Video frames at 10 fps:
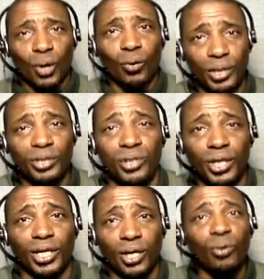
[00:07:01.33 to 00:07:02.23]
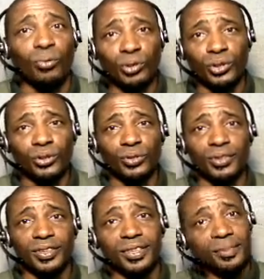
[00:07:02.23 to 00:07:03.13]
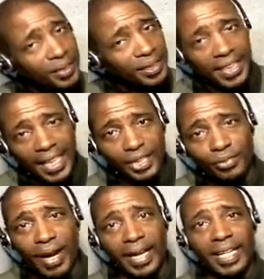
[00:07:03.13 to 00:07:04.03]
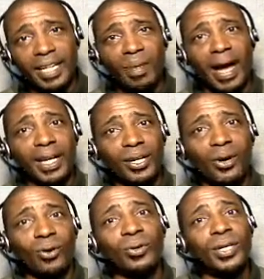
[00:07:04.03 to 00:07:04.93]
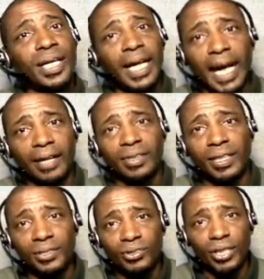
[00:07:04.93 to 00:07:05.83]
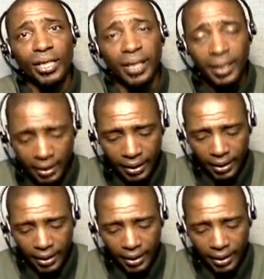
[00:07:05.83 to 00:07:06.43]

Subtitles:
go this year coach. That's right. He might go after this year.